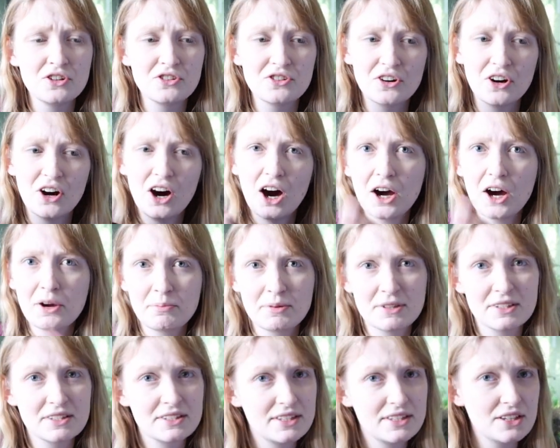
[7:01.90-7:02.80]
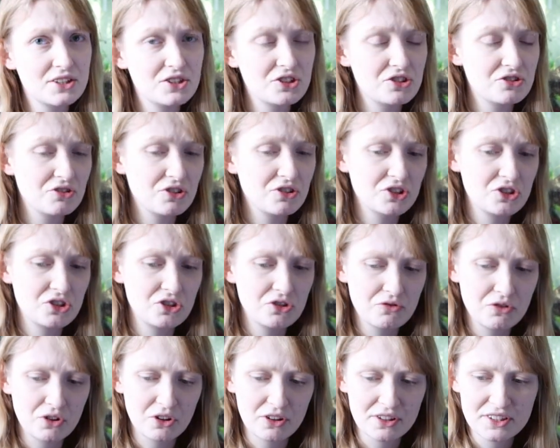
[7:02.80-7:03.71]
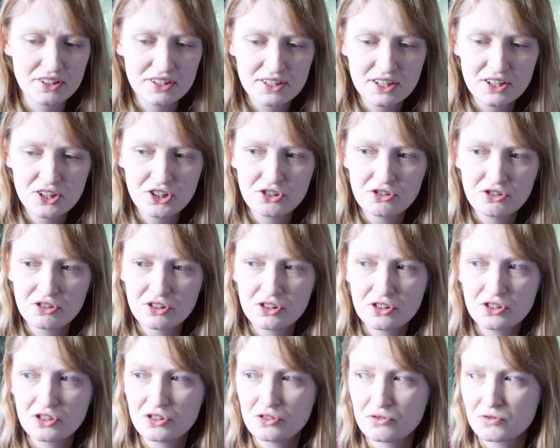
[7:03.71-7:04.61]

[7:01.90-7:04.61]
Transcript: you've got Hypencystrus, you've got Ancystrus,